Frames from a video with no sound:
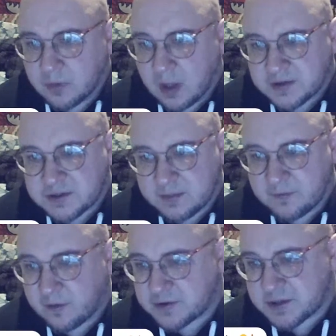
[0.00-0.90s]

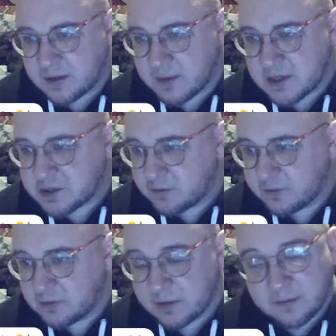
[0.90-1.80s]
CP Fall saying amazing
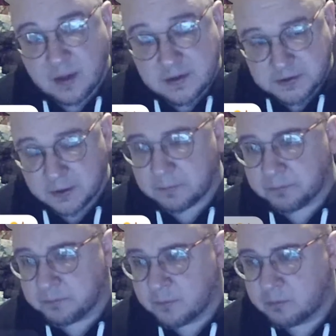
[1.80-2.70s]
review, Lee. Thank you, sir.
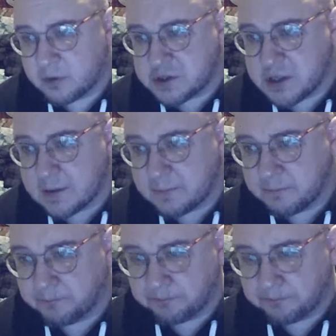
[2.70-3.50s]
Appreciate it.